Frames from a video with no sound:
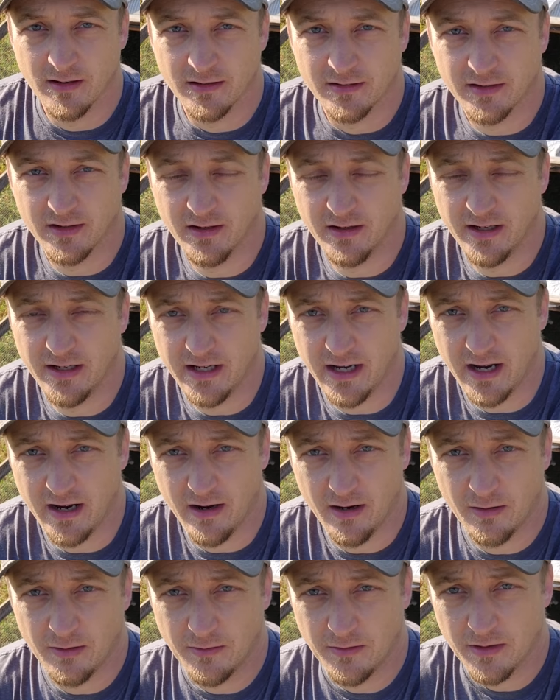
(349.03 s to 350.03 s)
So
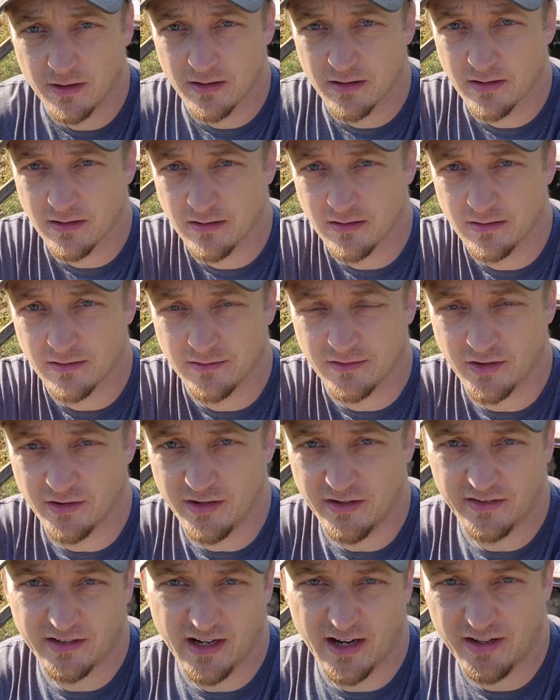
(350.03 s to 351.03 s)
anyhow, so
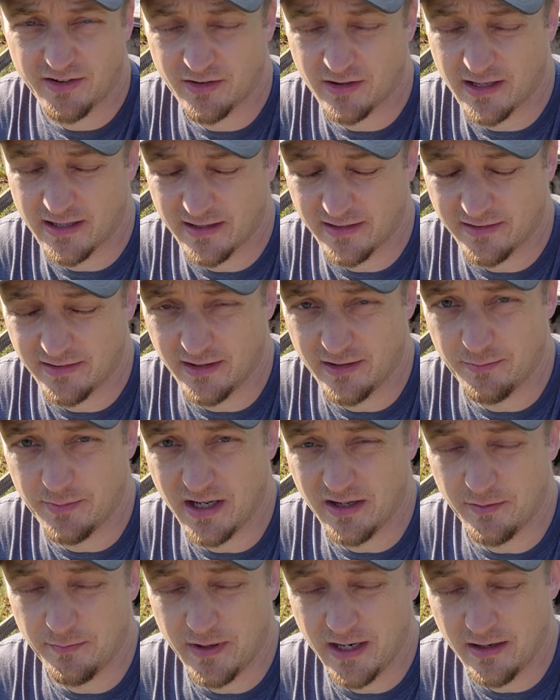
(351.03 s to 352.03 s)
these guys are, like I said,
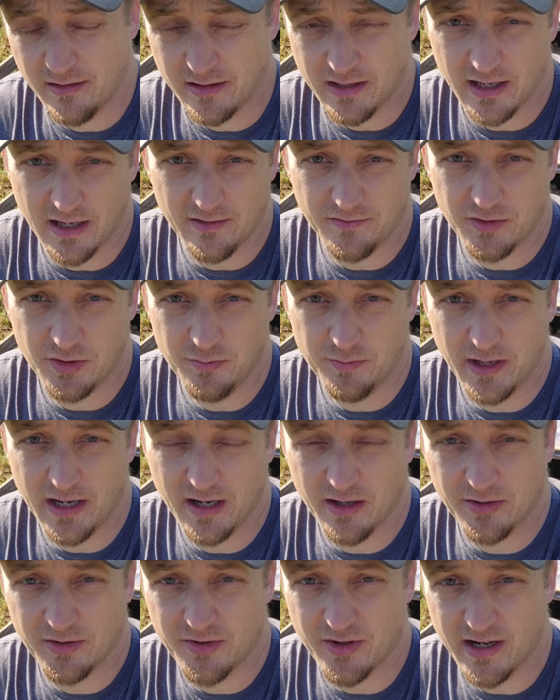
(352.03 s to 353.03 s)
about 1.5 pounds, 2
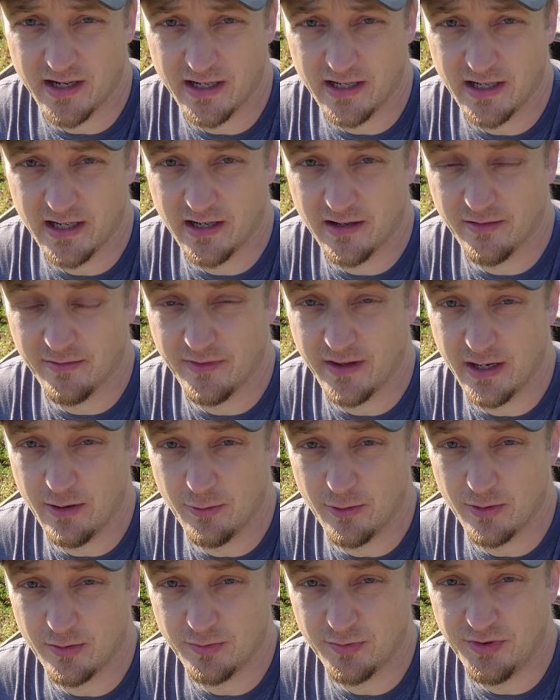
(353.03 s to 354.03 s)
pounds right now. They
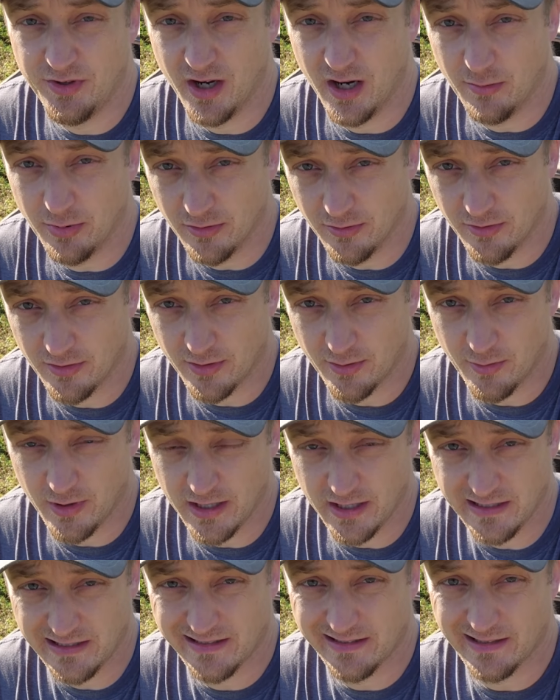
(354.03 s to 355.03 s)
will double their
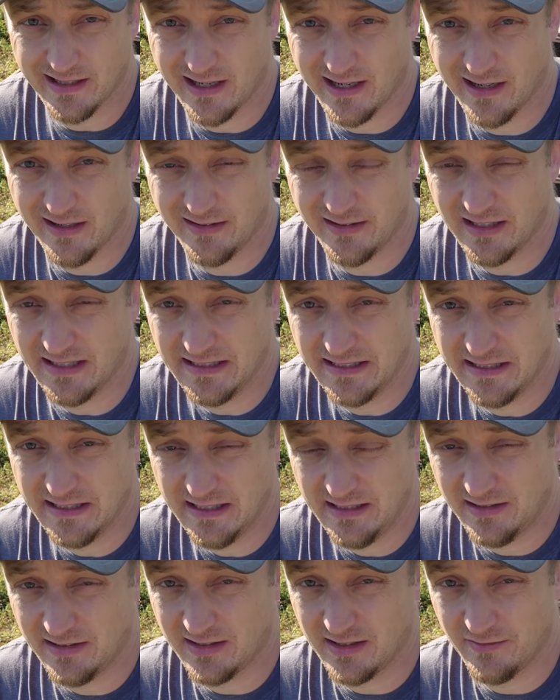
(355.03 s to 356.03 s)
weight and size at
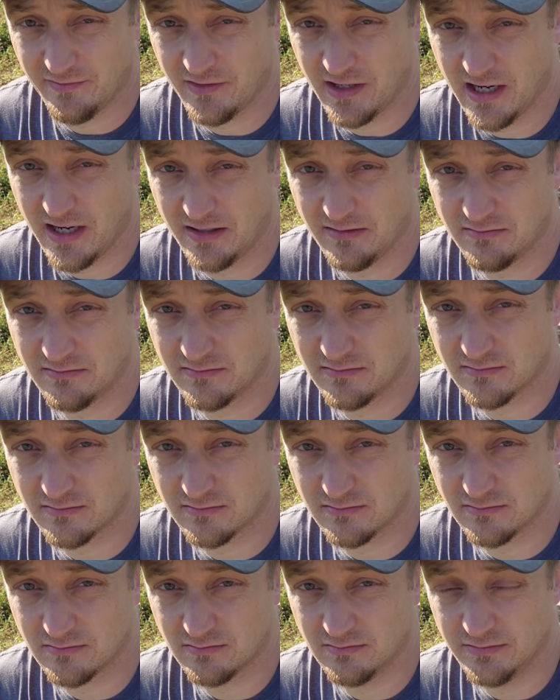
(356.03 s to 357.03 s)
least, if not
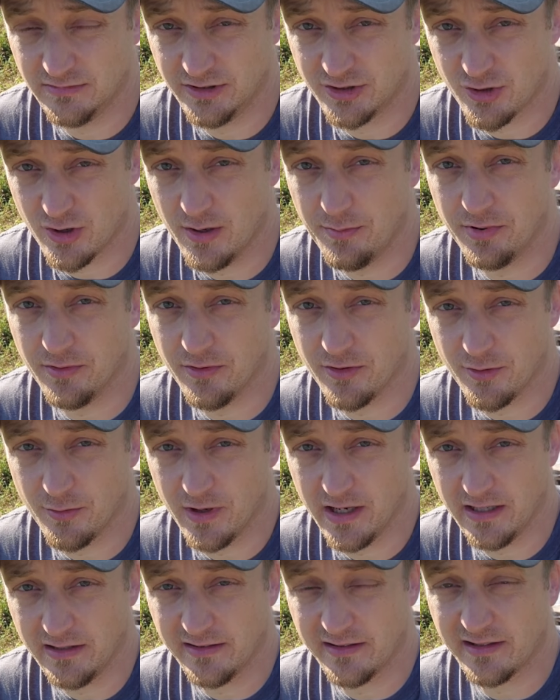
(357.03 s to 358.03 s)
triple their
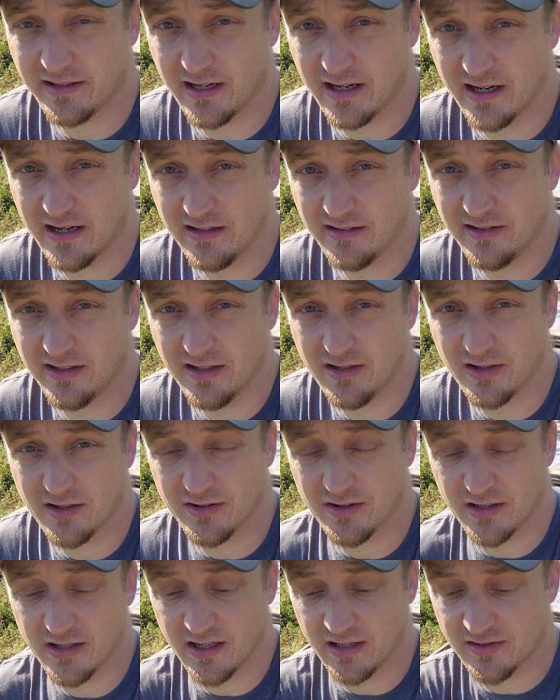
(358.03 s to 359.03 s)
weight and size here
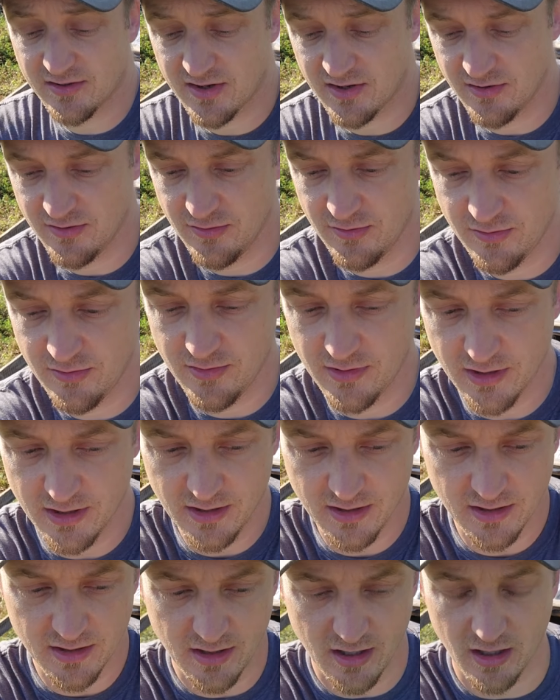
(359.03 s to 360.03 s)
in the next
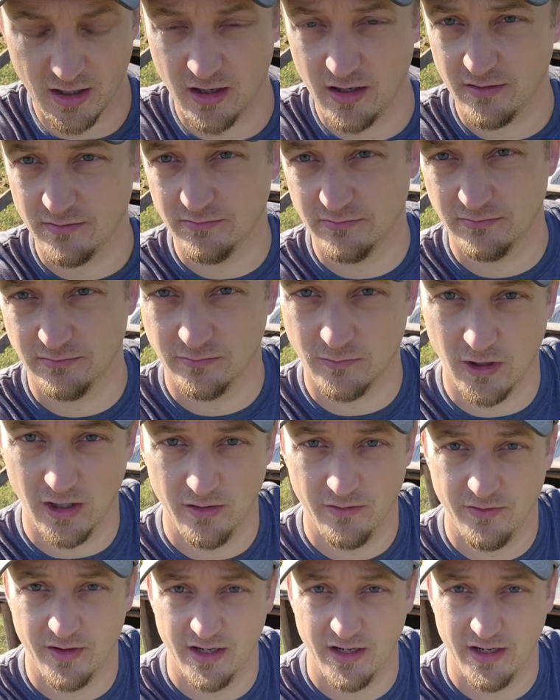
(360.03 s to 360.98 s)
the